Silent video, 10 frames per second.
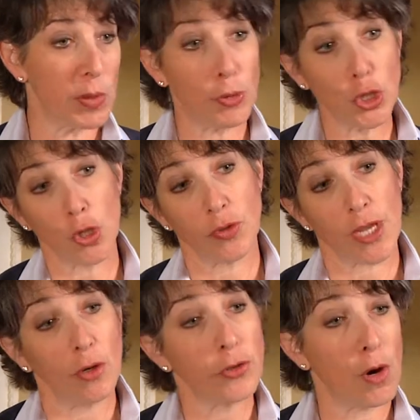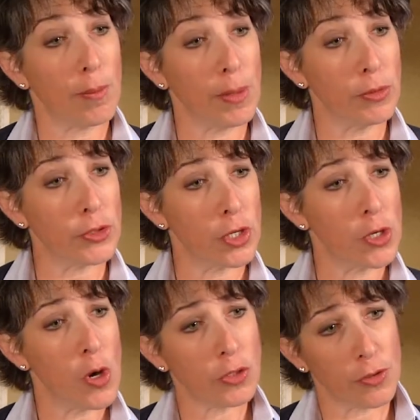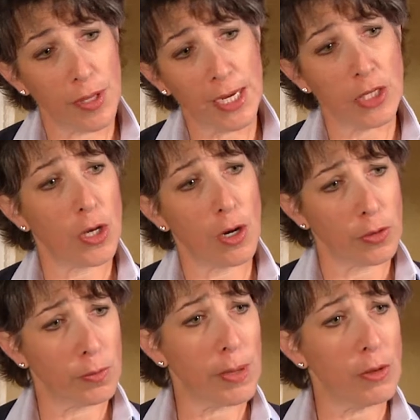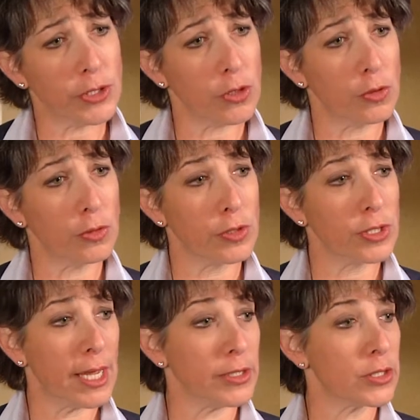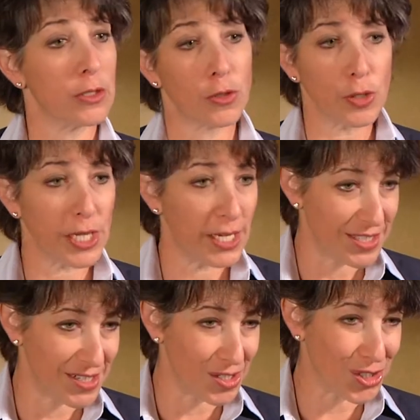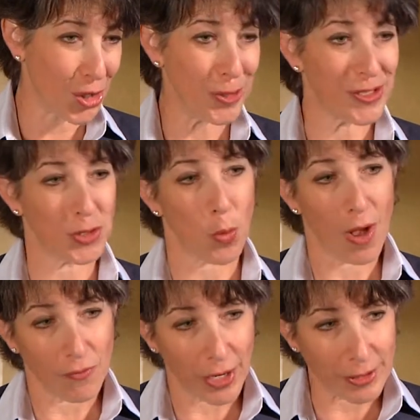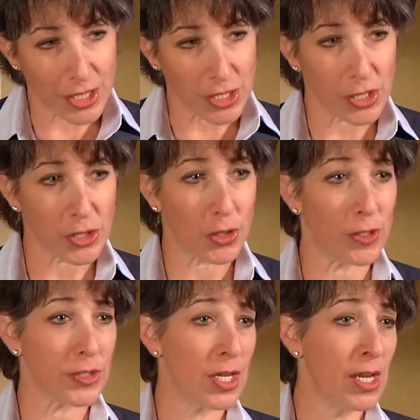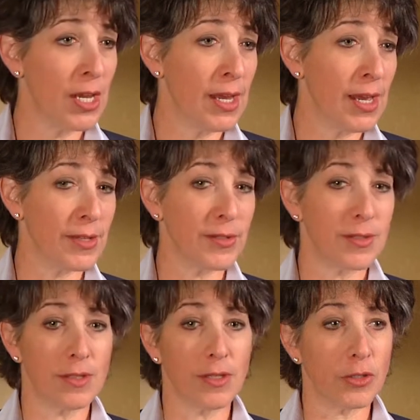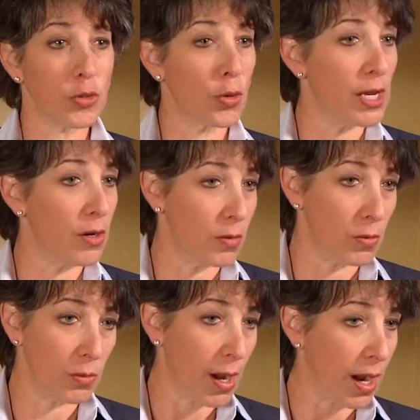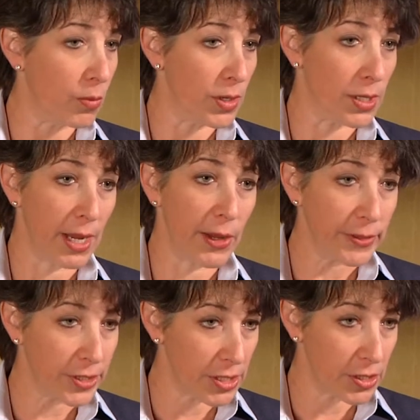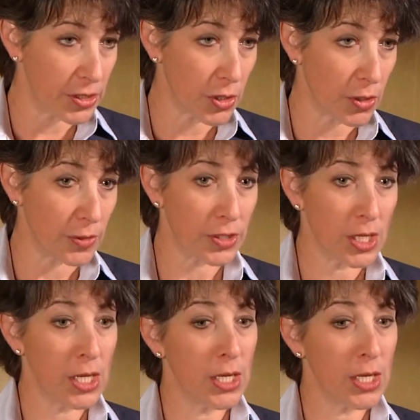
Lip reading: We push those out through our members so that they can talk to their policyholders as hurricane season starts, as wildfire season starts, as the tornado, high wind, and hail season starts.